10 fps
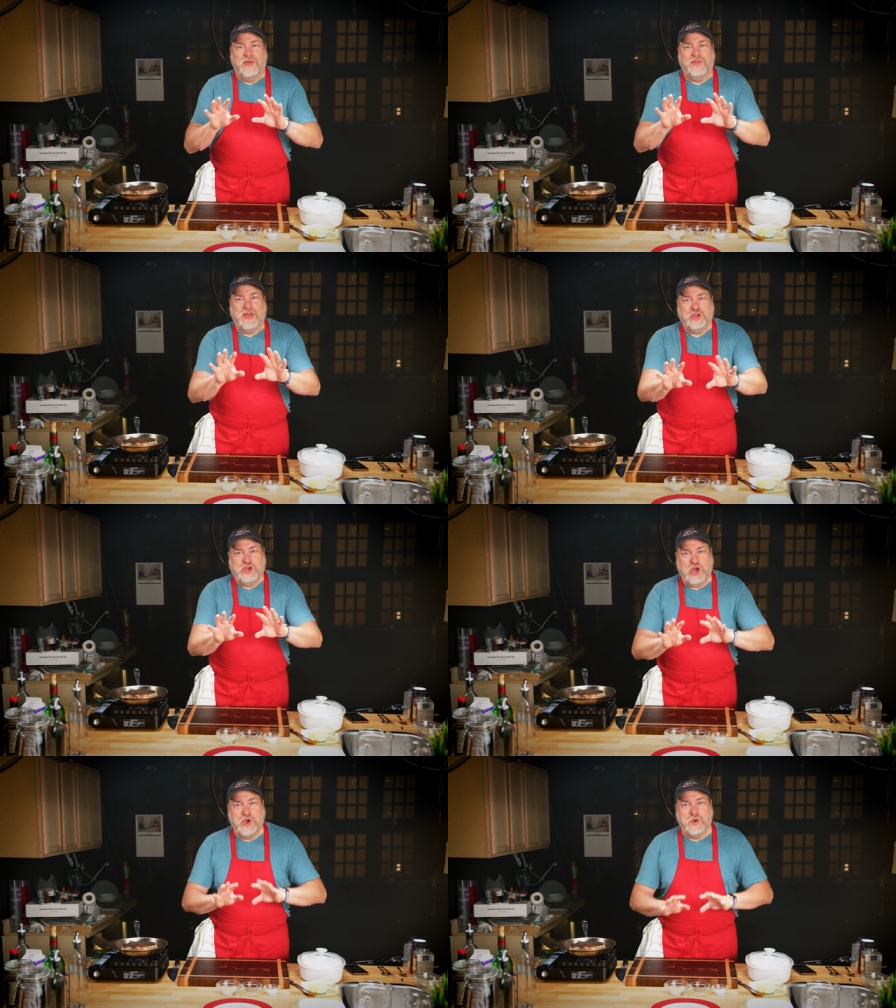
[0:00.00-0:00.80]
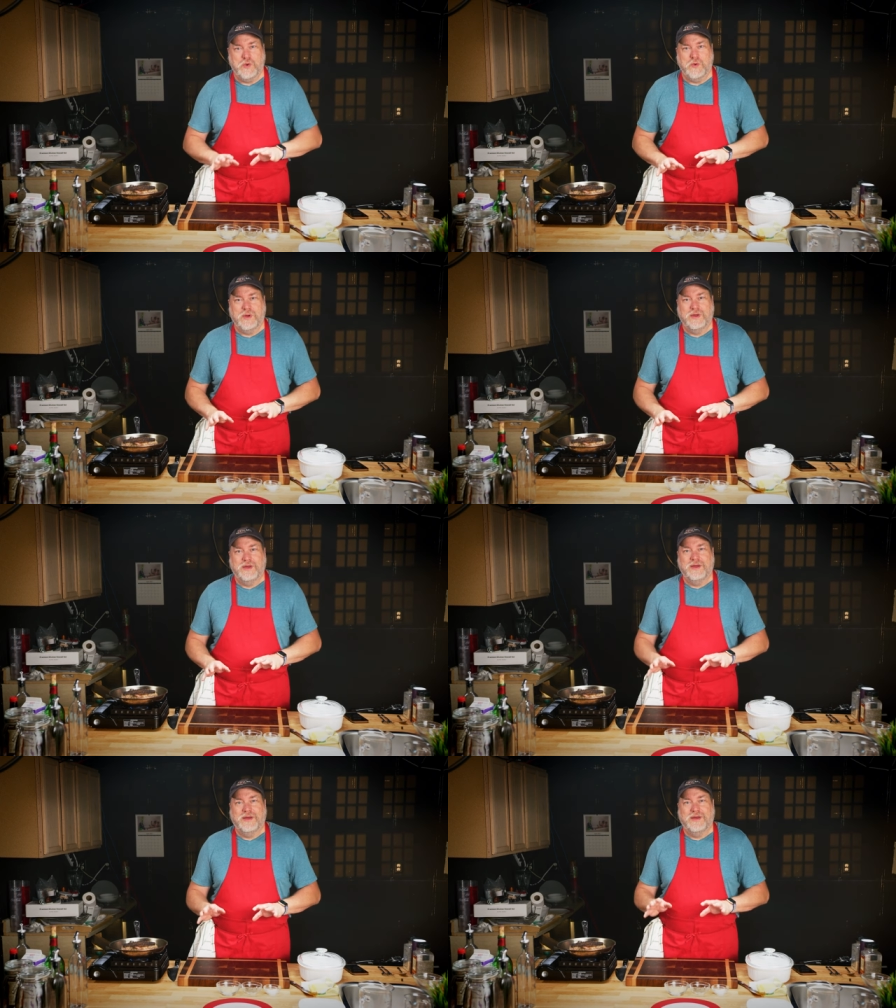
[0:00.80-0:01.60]
that you
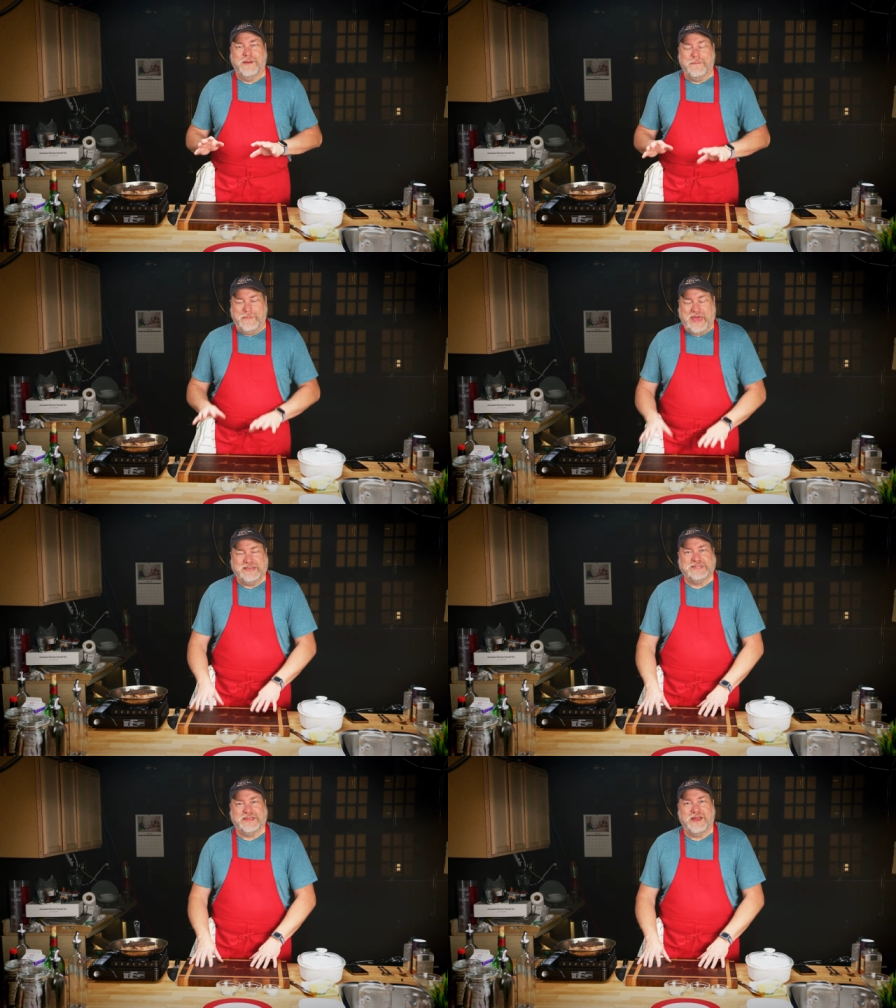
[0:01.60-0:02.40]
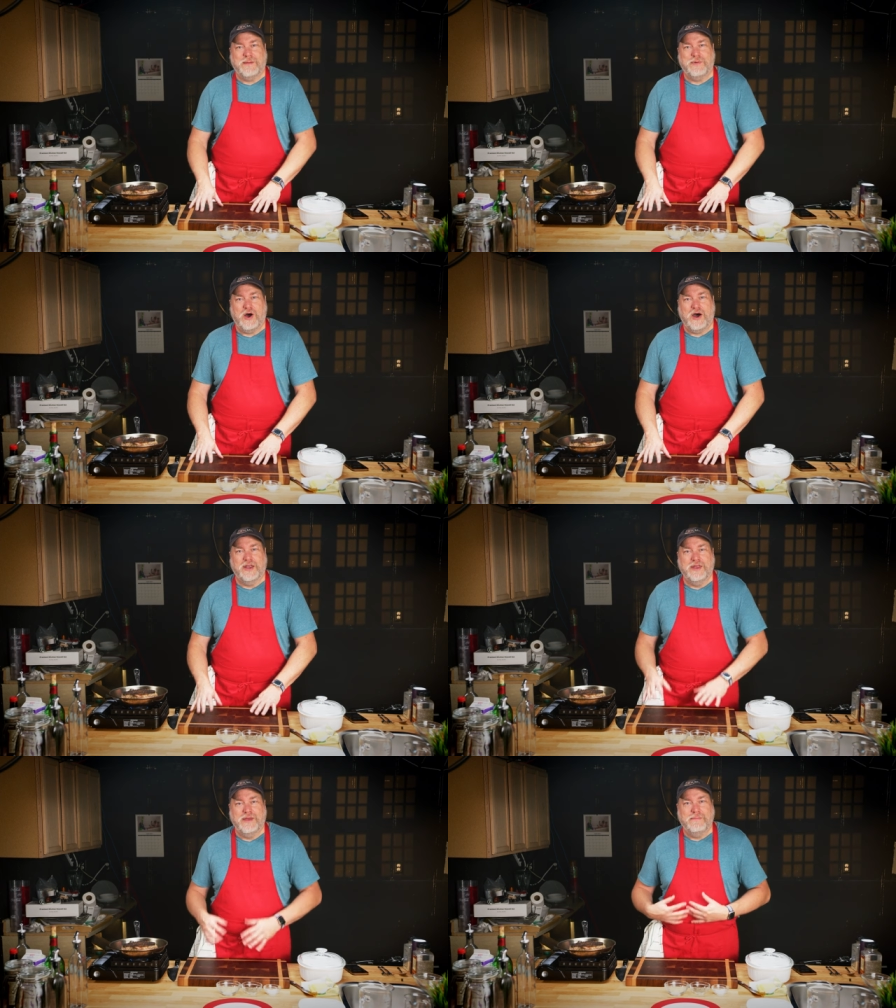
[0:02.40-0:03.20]
base it
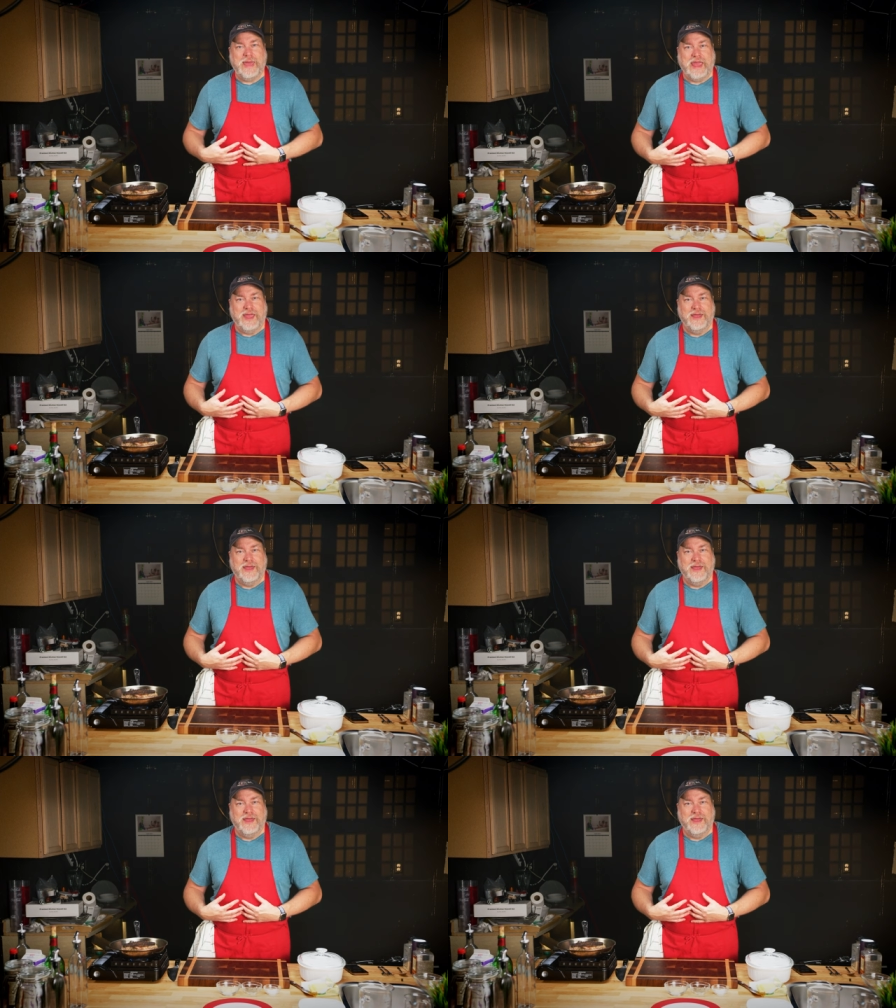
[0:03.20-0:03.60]
upon me.